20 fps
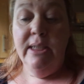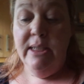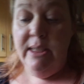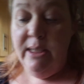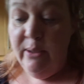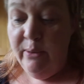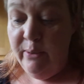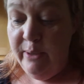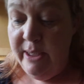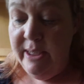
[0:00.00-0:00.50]

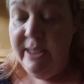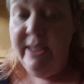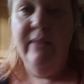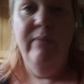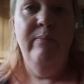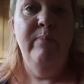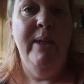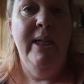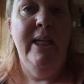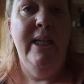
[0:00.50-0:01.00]
So he's
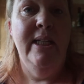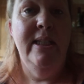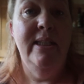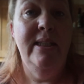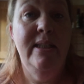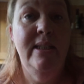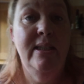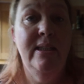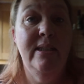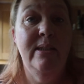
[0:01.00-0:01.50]
given me a
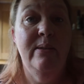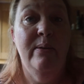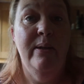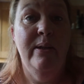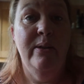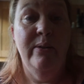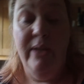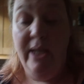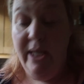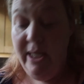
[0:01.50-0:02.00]
list, so I'm
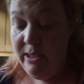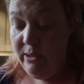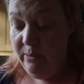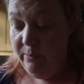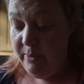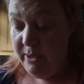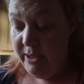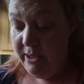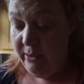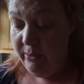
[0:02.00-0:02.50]
gonna head
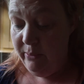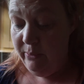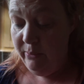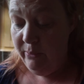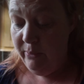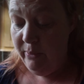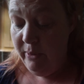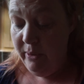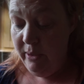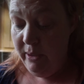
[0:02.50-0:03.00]
up
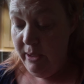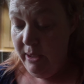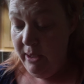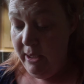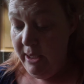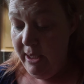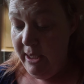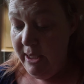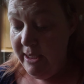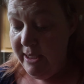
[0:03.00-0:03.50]
to
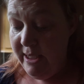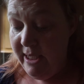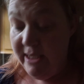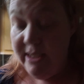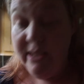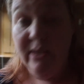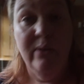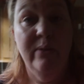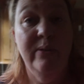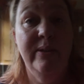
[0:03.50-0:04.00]

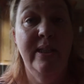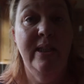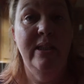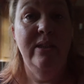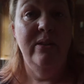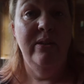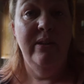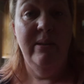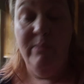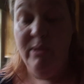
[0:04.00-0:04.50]
Tesco's and
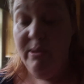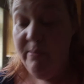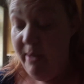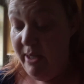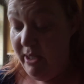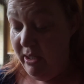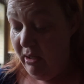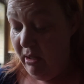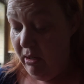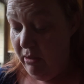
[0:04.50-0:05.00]
do them. I'm just
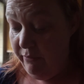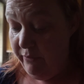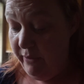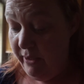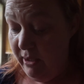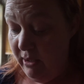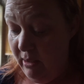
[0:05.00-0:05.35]
making a coffee.